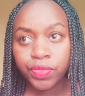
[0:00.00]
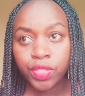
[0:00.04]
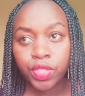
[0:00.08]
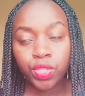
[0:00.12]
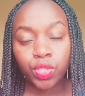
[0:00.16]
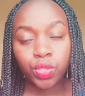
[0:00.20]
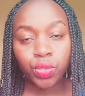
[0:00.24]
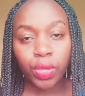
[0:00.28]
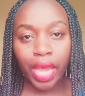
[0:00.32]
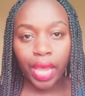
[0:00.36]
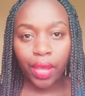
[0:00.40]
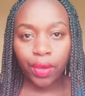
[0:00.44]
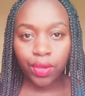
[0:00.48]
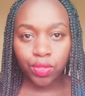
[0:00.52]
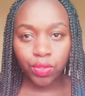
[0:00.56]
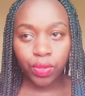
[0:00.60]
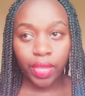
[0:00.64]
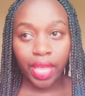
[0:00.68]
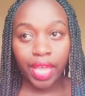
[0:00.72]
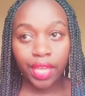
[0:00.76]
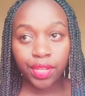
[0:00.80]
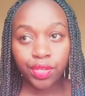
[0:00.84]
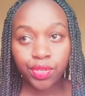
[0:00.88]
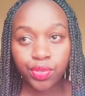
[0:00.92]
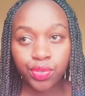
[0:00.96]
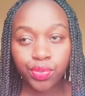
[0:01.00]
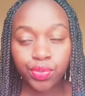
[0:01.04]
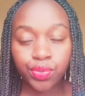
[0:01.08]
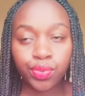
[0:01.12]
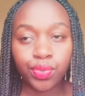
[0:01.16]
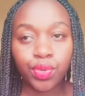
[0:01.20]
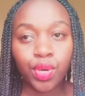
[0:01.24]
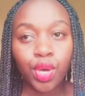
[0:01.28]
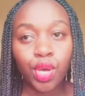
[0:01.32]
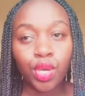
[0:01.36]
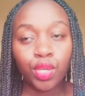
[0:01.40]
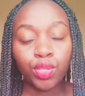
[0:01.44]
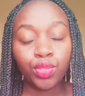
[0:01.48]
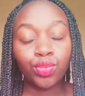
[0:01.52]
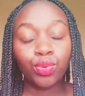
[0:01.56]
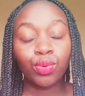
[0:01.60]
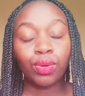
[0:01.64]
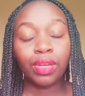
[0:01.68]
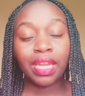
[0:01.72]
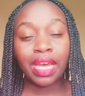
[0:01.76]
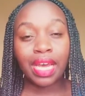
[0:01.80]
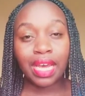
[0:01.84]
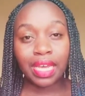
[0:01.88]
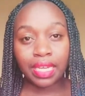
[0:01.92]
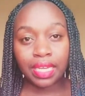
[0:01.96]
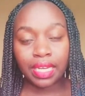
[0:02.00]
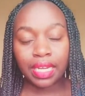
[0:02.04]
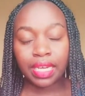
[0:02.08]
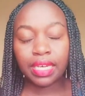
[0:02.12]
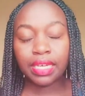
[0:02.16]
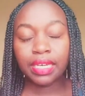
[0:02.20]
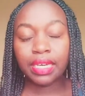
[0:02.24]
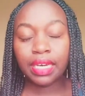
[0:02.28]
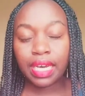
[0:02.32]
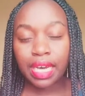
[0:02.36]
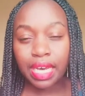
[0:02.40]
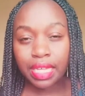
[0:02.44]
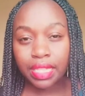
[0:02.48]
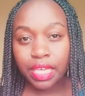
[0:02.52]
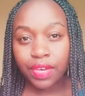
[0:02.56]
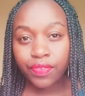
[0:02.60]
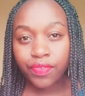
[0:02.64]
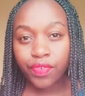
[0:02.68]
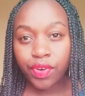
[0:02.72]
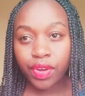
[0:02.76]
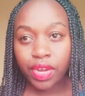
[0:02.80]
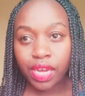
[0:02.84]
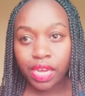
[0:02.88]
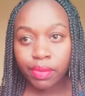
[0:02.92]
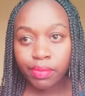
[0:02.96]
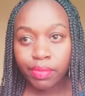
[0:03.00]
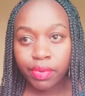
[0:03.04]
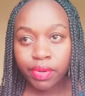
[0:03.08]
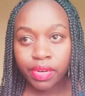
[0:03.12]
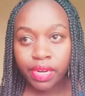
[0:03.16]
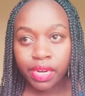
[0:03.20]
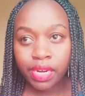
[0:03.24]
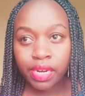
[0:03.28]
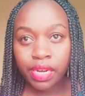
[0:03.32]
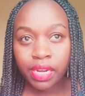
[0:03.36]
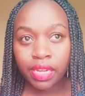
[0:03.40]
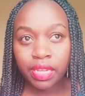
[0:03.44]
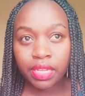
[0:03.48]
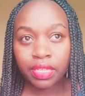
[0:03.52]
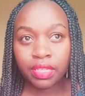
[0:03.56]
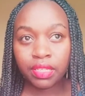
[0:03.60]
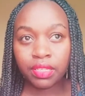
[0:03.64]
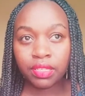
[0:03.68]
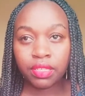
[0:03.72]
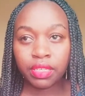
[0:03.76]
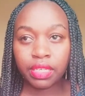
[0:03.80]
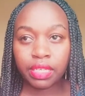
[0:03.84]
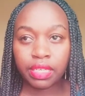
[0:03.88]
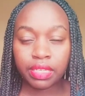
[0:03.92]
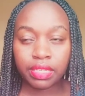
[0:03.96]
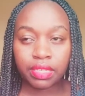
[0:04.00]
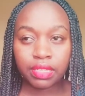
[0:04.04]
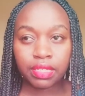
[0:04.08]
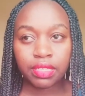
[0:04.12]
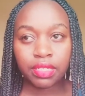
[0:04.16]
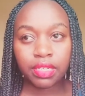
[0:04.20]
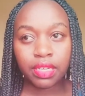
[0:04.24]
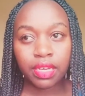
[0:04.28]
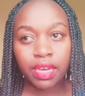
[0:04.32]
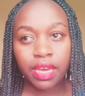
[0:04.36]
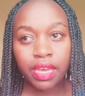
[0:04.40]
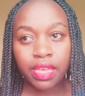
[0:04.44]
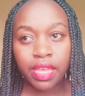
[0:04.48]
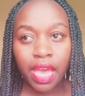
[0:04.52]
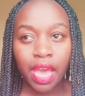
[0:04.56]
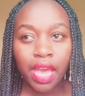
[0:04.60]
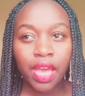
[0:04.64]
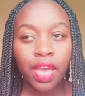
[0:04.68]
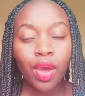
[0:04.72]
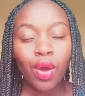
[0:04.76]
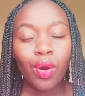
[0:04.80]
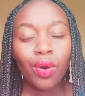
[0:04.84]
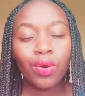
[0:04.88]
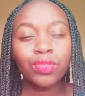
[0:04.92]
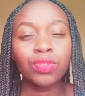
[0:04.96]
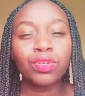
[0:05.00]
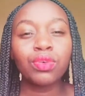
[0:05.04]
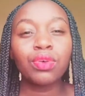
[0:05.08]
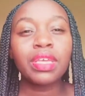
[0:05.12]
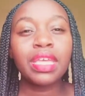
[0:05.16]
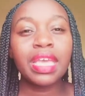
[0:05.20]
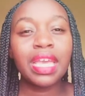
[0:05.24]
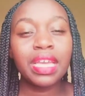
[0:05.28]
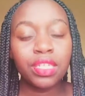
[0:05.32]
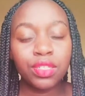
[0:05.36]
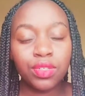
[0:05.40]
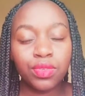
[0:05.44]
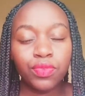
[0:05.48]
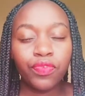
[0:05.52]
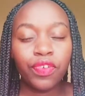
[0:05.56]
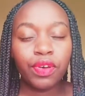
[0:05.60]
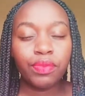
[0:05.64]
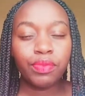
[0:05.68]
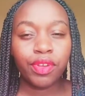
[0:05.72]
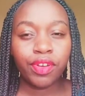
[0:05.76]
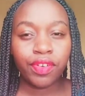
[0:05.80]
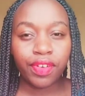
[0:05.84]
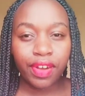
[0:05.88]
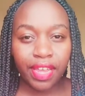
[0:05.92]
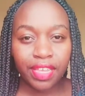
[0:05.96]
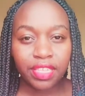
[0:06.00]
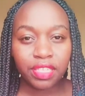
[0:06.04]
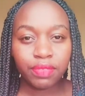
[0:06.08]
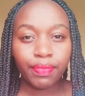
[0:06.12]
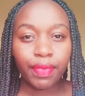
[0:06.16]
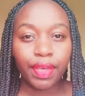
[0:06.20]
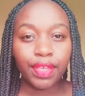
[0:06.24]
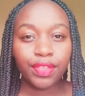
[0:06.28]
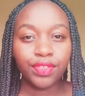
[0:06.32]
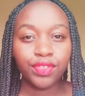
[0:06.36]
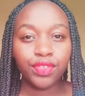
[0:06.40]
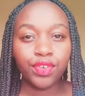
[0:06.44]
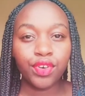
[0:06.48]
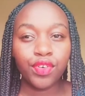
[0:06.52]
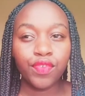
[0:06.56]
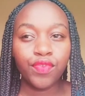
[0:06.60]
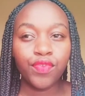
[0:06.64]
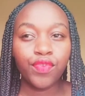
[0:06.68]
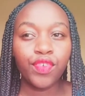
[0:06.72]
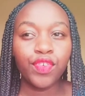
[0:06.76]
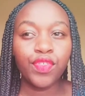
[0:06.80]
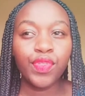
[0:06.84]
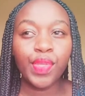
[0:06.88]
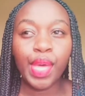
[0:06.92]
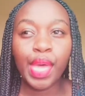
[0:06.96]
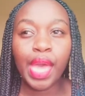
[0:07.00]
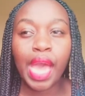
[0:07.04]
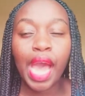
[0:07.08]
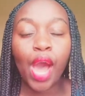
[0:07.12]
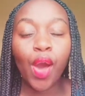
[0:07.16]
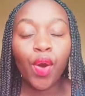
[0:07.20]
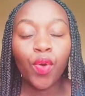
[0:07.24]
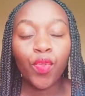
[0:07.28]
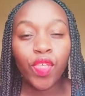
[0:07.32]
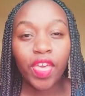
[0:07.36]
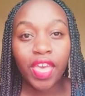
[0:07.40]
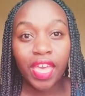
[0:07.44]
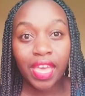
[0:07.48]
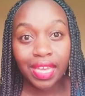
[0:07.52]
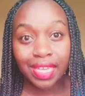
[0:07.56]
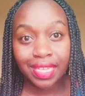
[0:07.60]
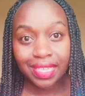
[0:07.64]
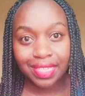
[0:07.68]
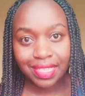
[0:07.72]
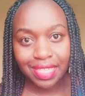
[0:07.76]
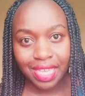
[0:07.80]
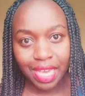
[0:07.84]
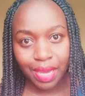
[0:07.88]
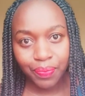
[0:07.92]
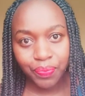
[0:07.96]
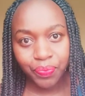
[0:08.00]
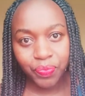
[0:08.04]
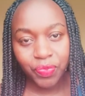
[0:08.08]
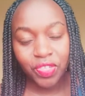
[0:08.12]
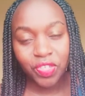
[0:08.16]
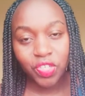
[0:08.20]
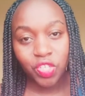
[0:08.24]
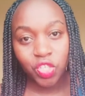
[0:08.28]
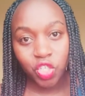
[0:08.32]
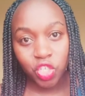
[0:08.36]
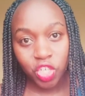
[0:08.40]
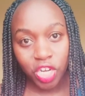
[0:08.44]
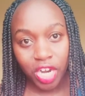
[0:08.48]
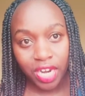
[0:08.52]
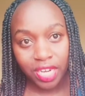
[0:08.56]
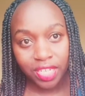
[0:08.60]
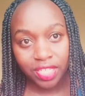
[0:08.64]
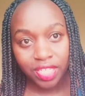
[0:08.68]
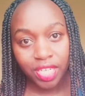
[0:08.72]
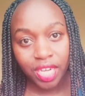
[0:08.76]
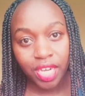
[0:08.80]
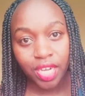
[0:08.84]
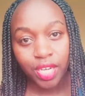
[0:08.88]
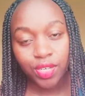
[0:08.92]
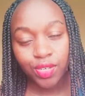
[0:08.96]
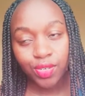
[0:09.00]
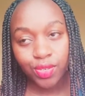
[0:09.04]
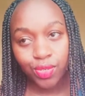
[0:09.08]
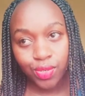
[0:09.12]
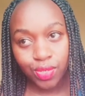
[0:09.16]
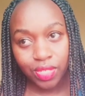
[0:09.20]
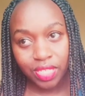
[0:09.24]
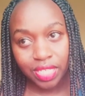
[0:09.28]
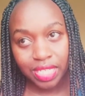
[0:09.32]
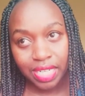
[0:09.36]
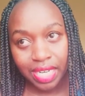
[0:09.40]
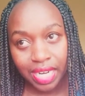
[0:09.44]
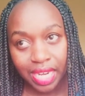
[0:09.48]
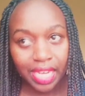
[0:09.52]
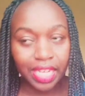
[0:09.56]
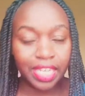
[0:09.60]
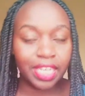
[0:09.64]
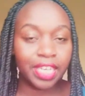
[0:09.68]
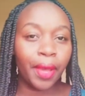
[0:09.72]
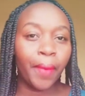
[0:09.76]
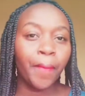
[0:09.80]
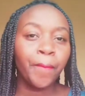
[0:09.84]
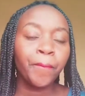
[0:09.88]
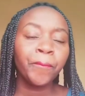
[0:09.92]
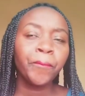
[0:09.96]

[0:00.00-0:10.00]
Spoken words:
So I also had to learn other vocabularies, and also get to familiarize myself with how the exam structure looks like.